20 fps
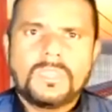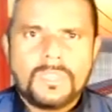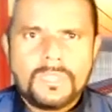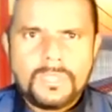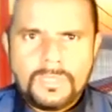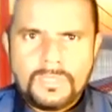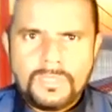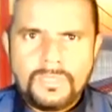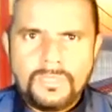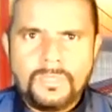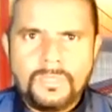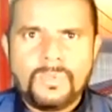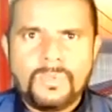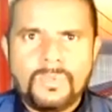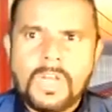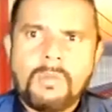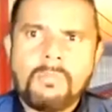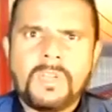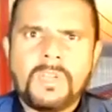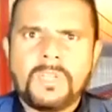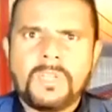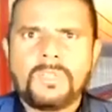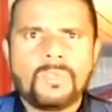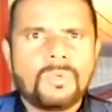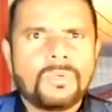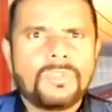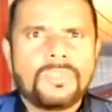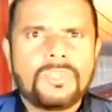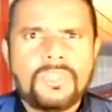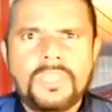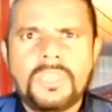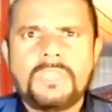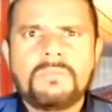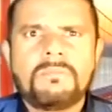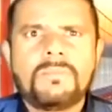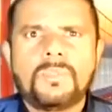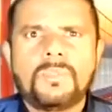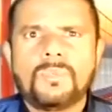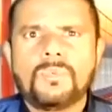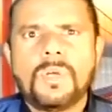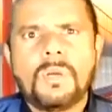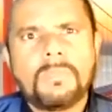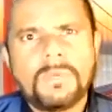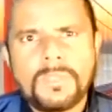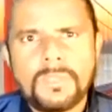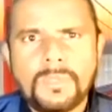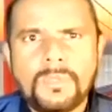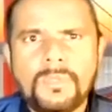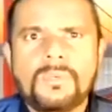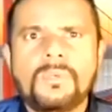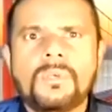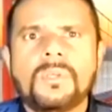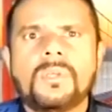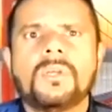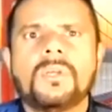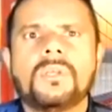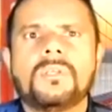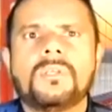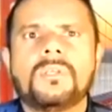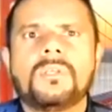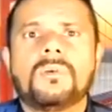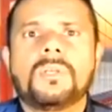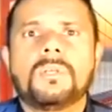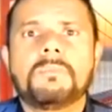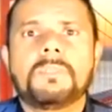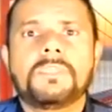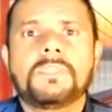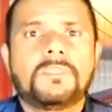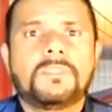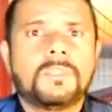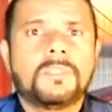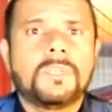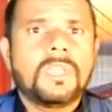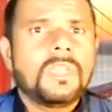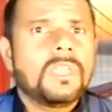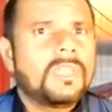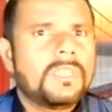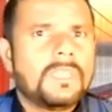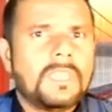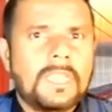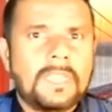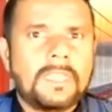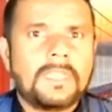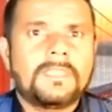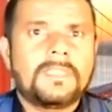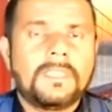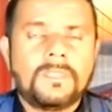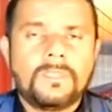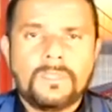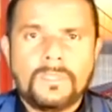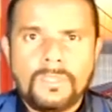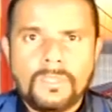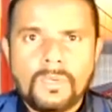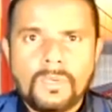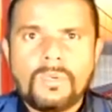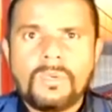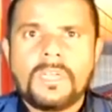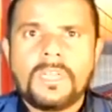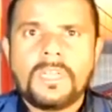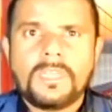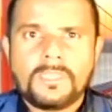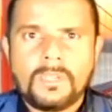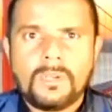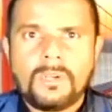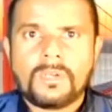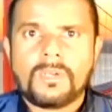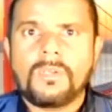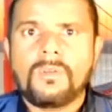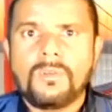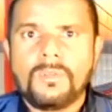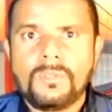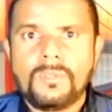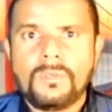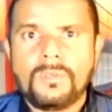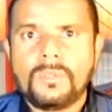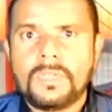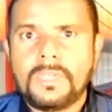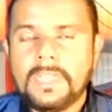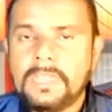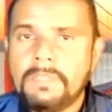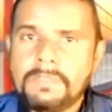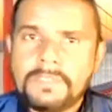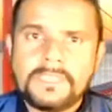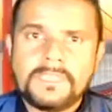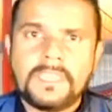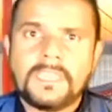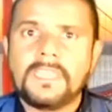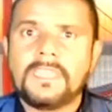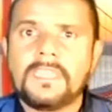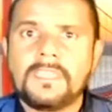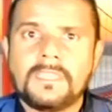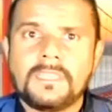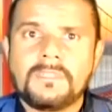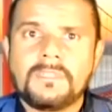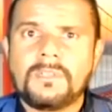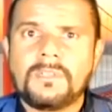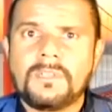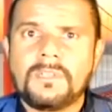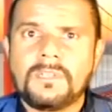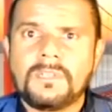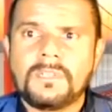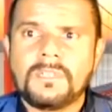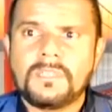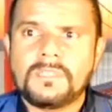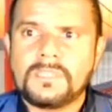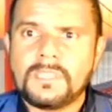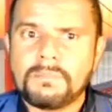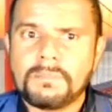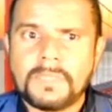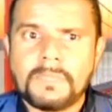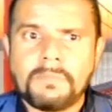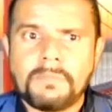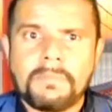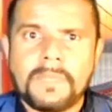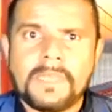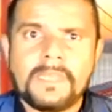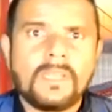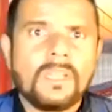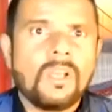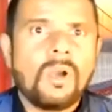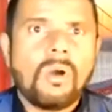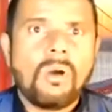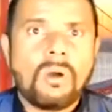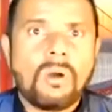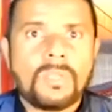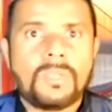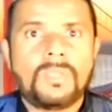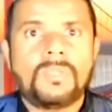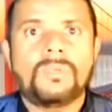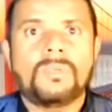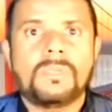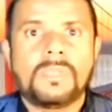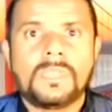you how much you go to gym, how much you do yoga, because you, like I tell you, yoga, there's a lot of yoga. They even started some time back hot yoga.